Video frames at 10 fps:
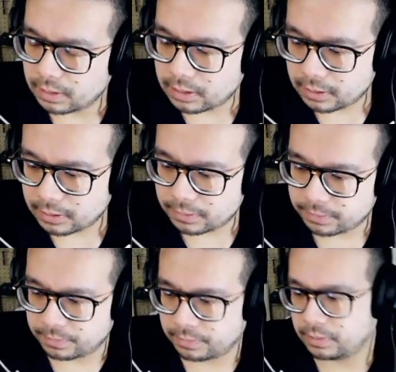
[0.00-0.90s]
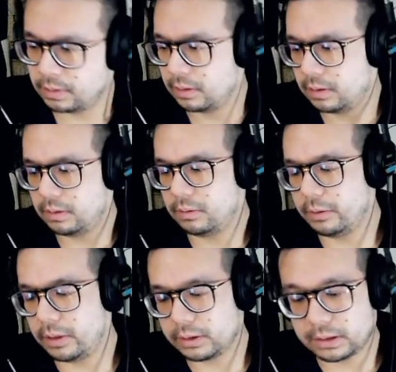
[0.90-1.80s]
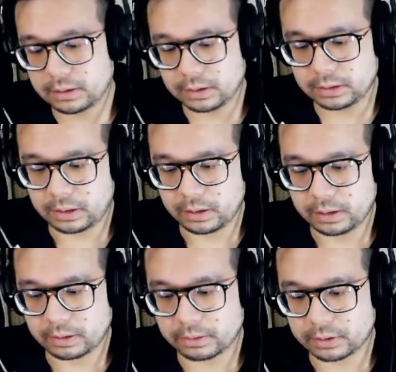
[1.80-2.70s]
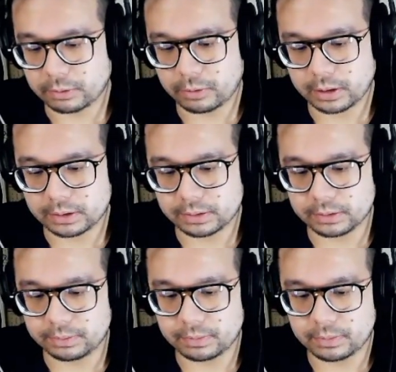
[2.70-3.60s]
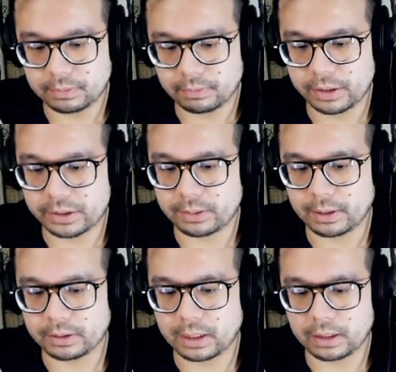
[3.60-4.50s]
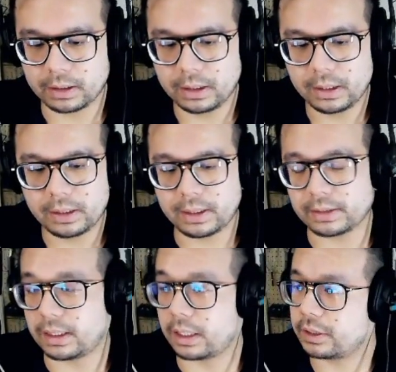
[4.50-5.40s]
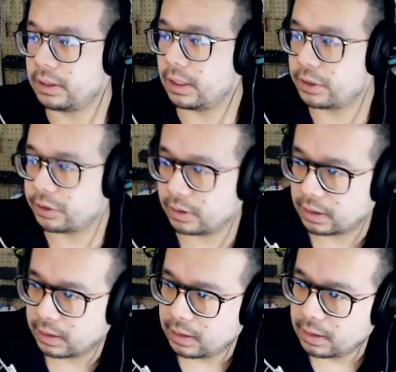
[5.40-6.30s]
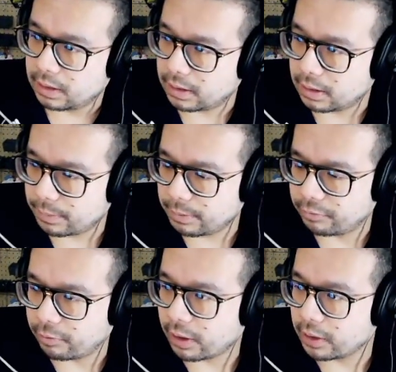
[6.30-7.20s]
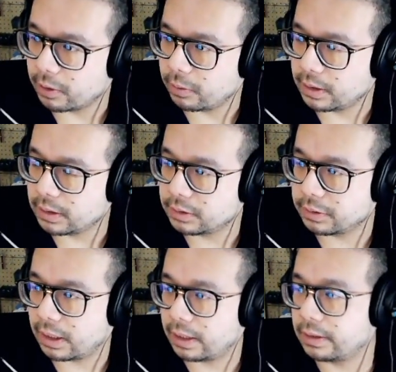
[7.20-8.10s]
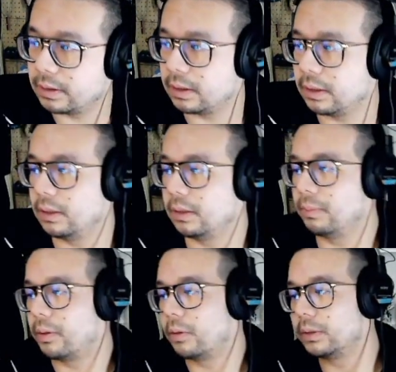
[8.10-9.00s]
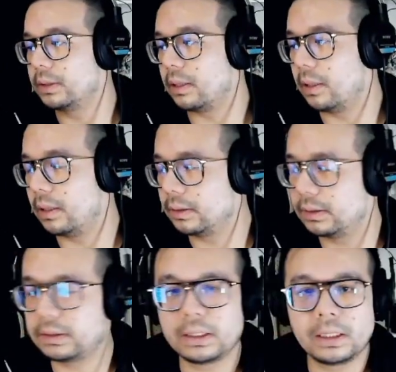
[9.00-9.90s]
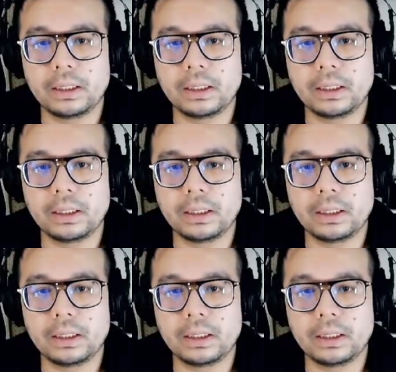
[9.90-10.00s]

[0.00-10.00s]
um, what else? Is there anything else I wanted to mention about that? Yes, actually, I should. Before I go into kind of the pros and cons,